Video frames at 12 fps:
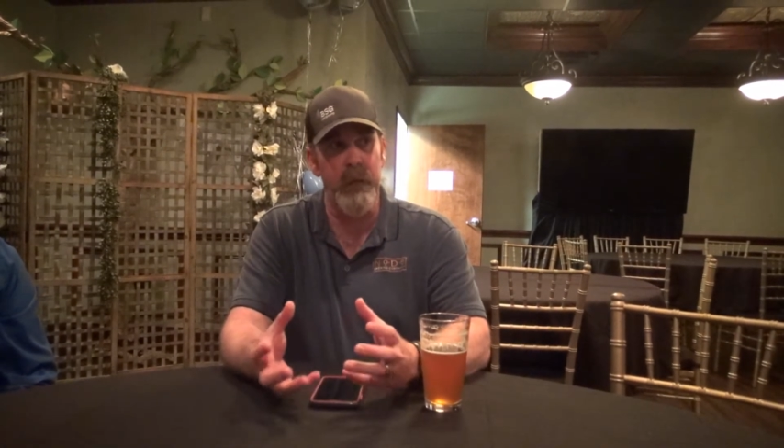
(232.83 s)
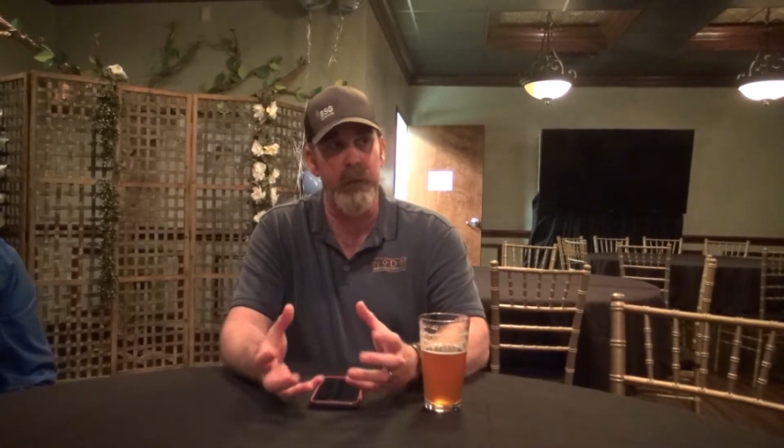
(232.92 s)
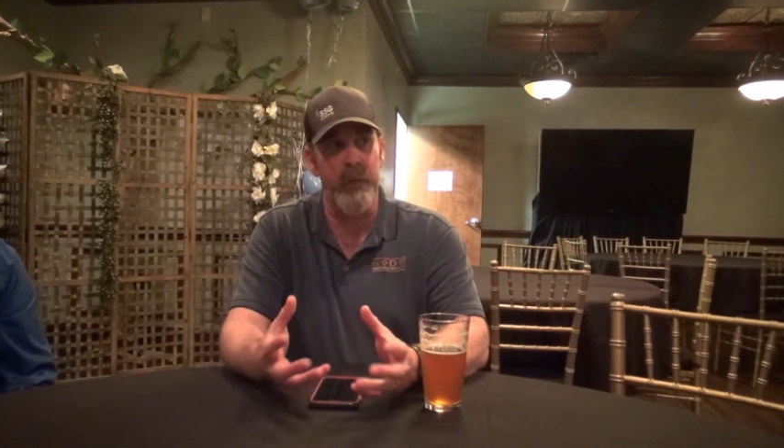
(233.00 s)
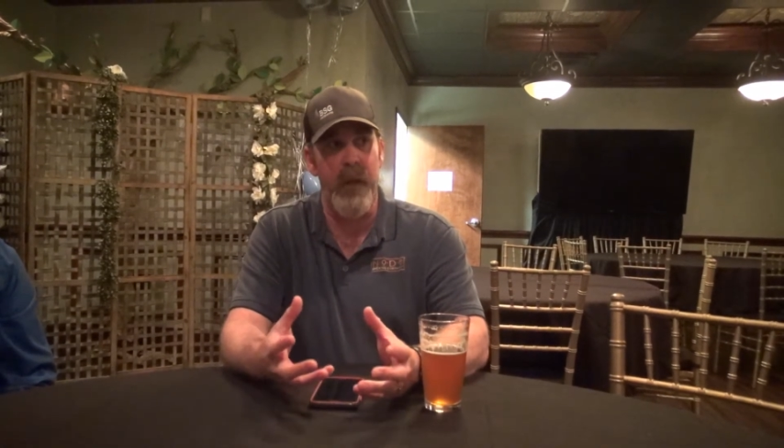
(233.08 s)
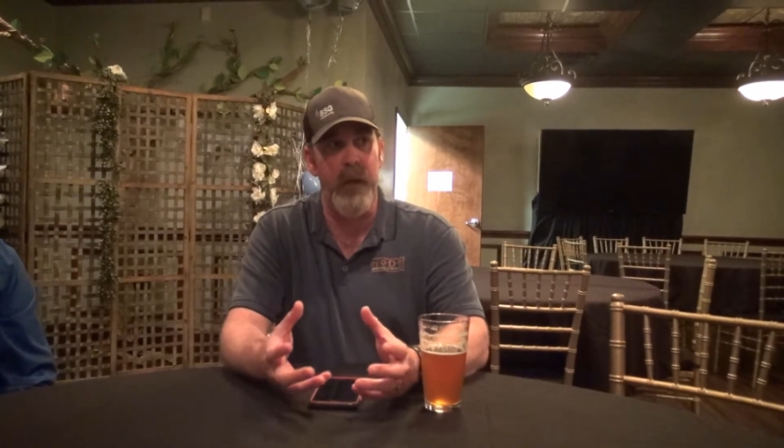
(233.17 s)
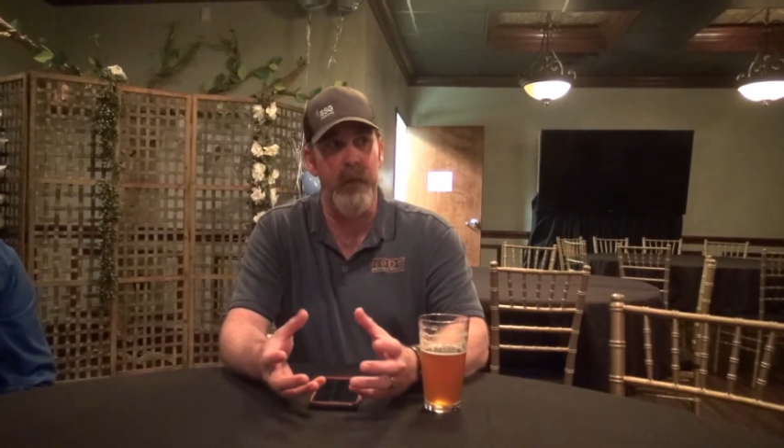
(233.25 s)
is
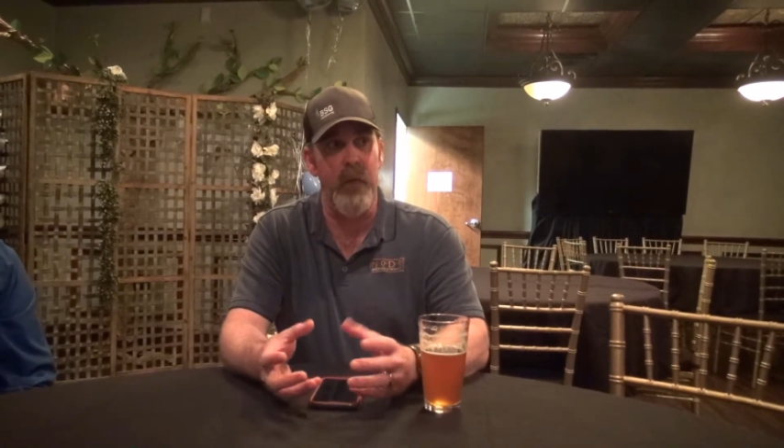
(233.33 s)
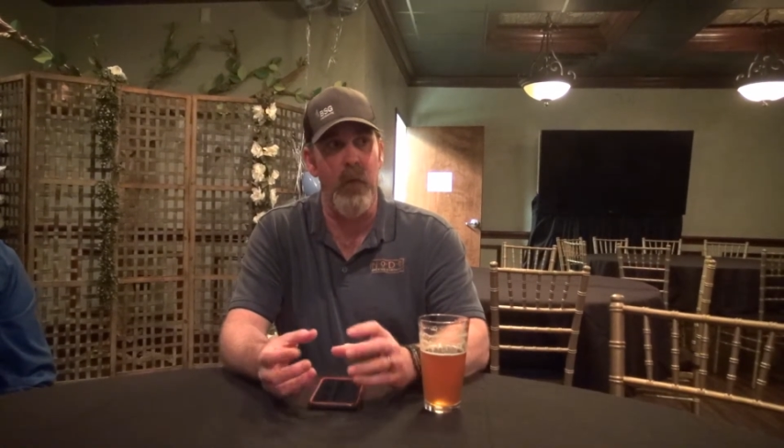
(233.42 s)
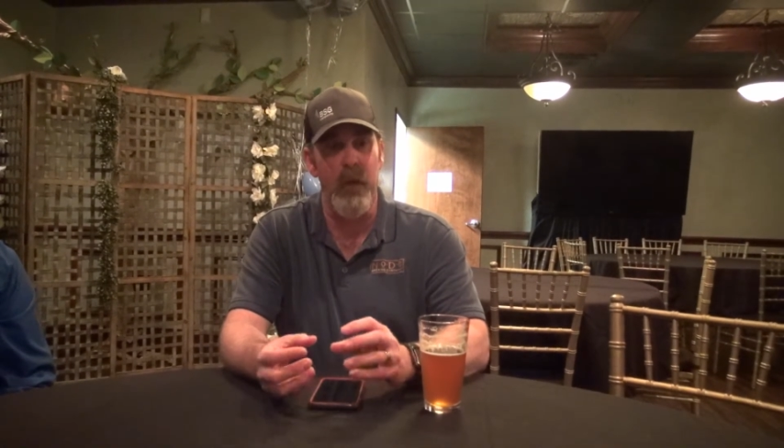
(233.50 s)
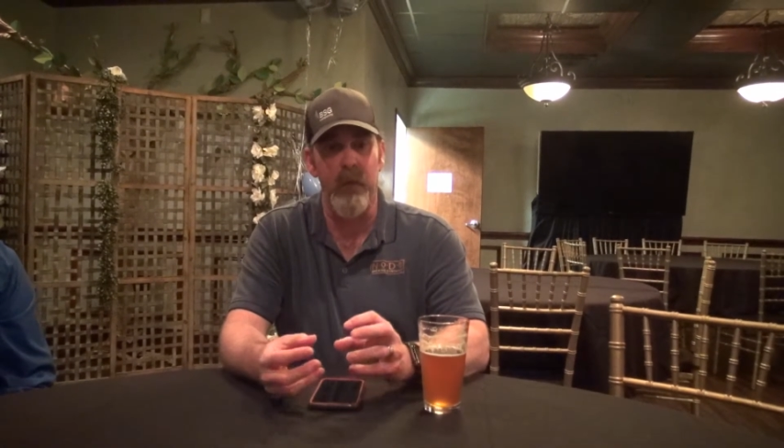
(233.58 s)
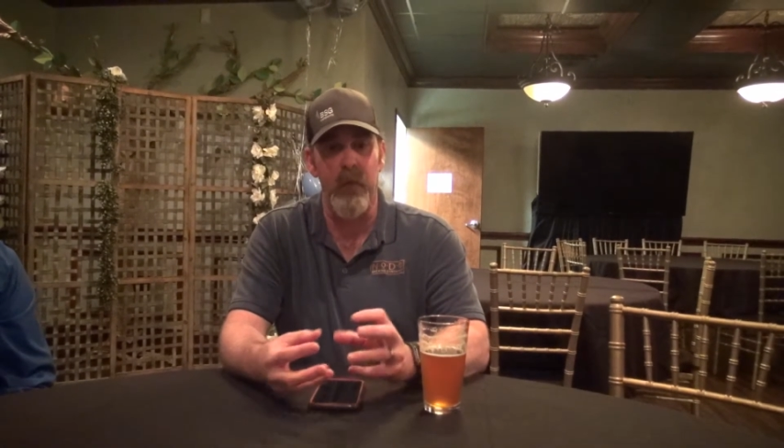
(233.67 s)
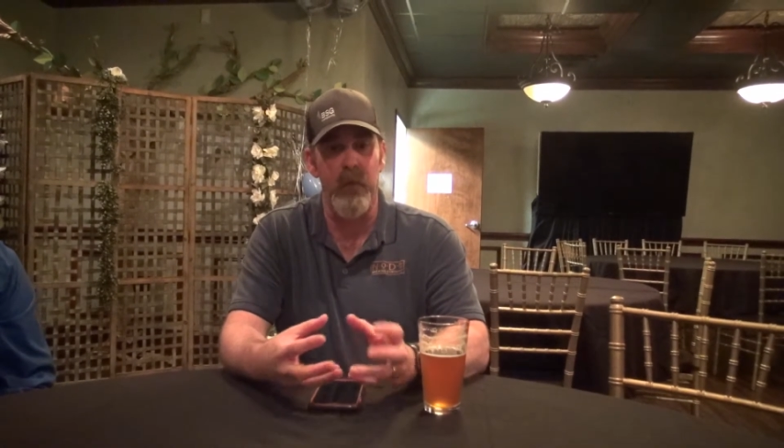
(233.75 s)
back there,
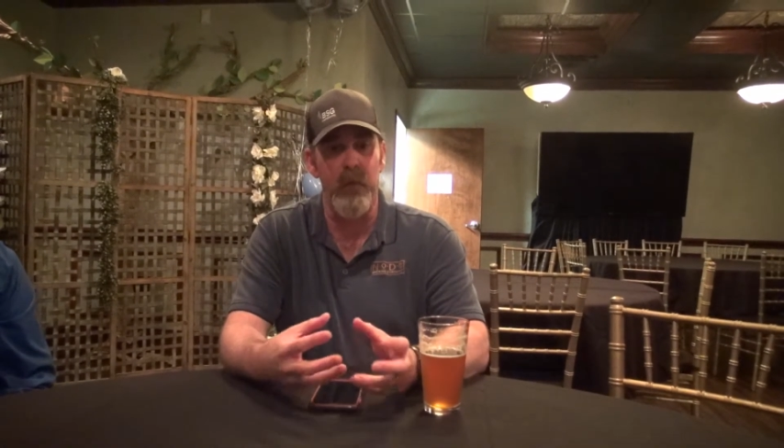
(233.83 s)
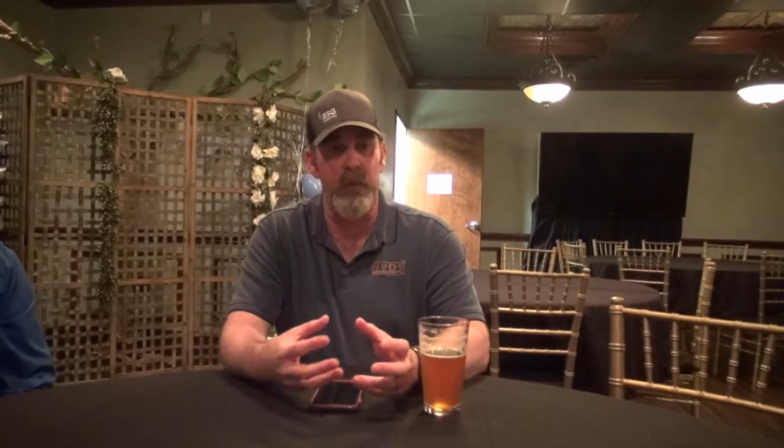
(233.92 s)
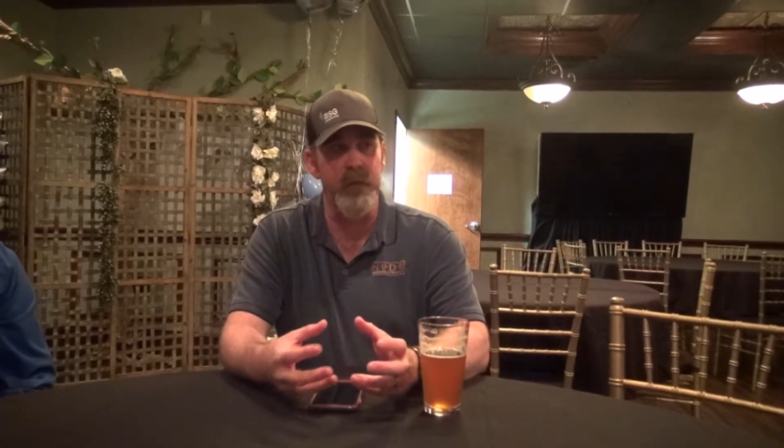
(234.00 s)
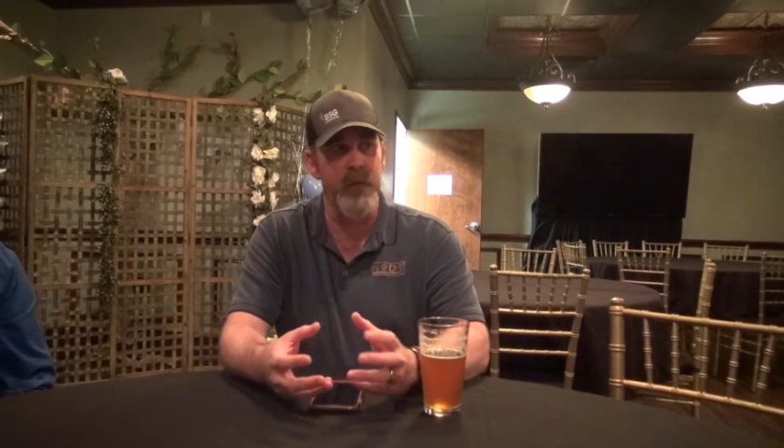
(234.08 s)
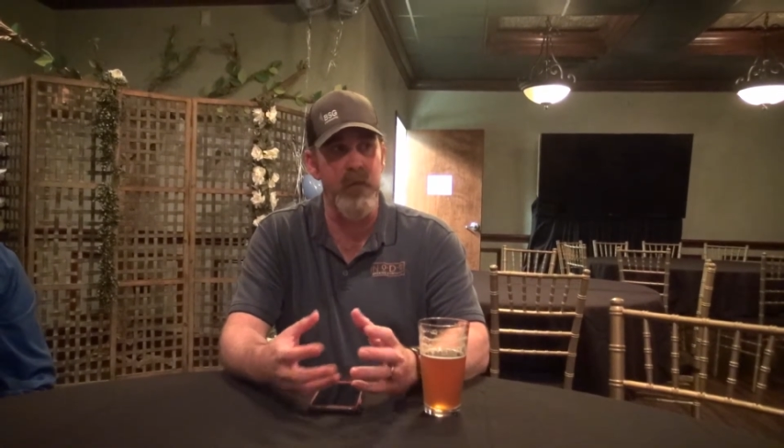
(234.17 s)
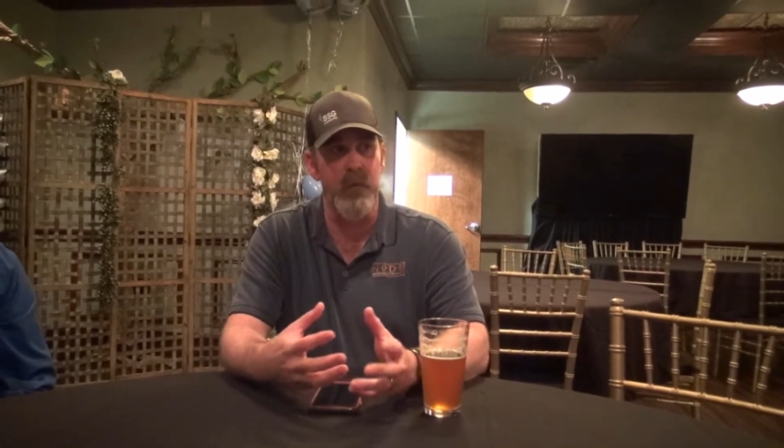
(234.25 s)
whatever
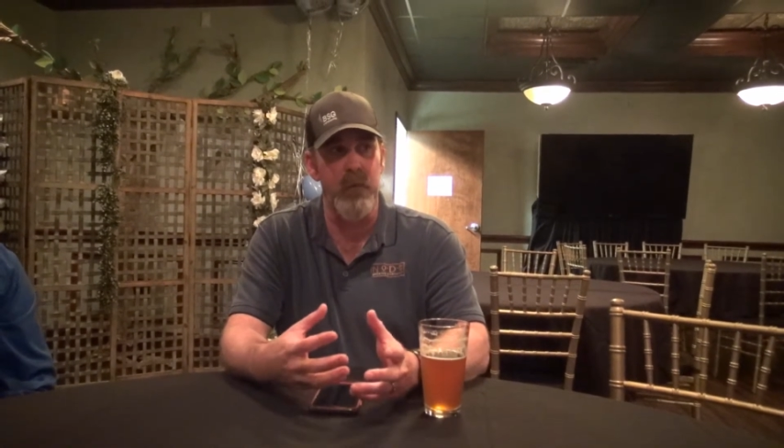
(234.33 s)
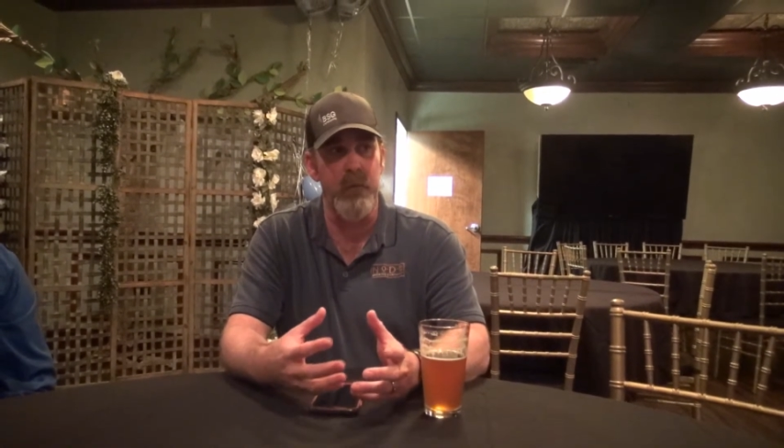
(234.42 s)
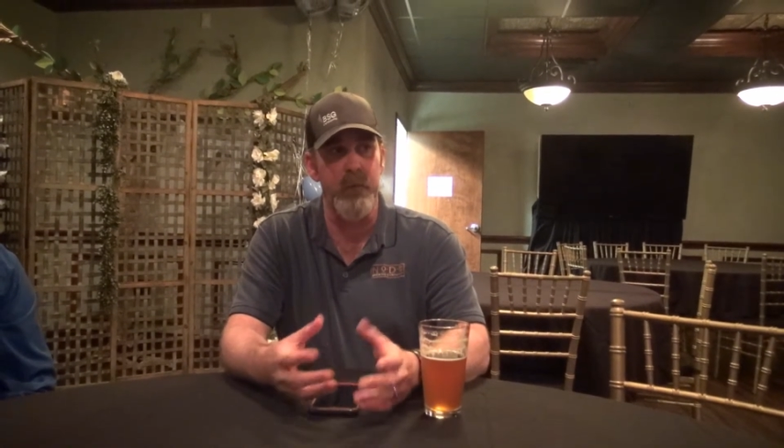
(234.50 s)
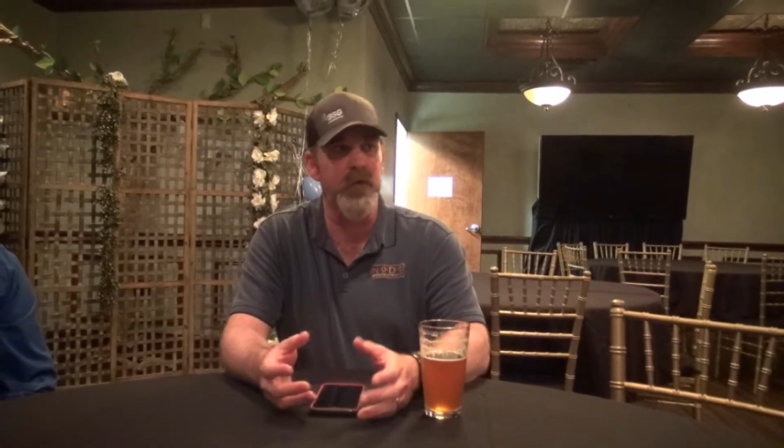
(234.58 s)
residual